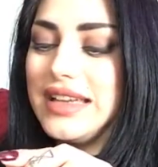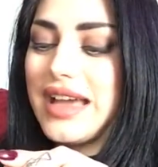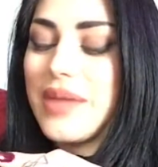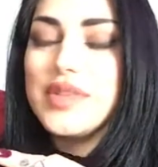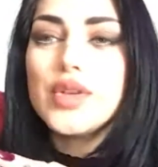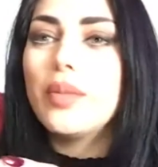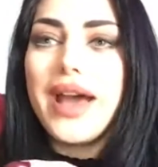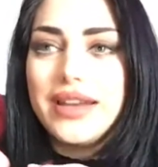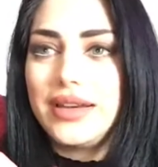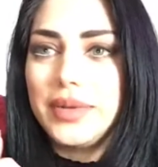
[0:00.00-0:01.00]
I'm so bad
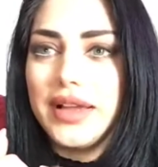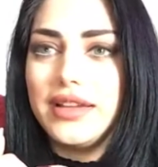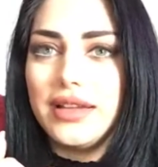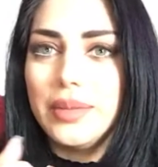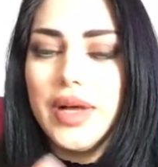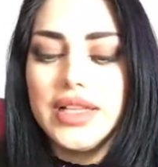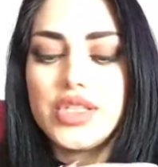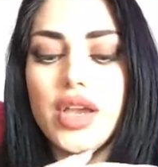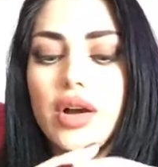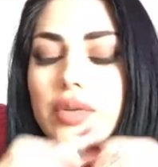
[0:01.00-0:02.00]
at applying nail polish,
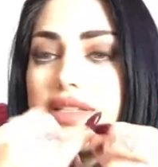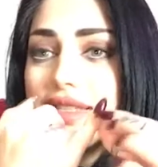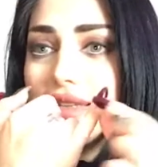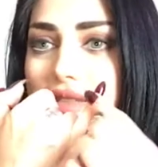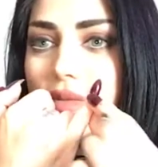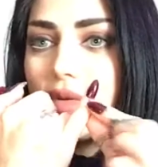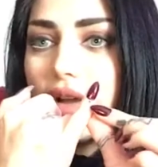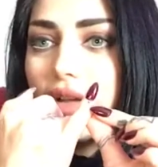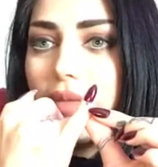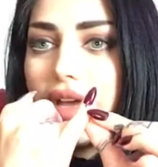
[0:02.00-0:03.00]
I always get some
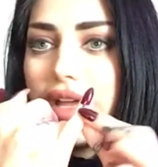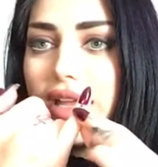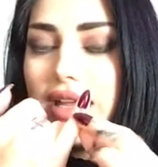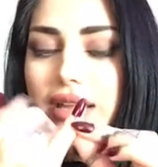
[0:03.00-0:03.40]
around my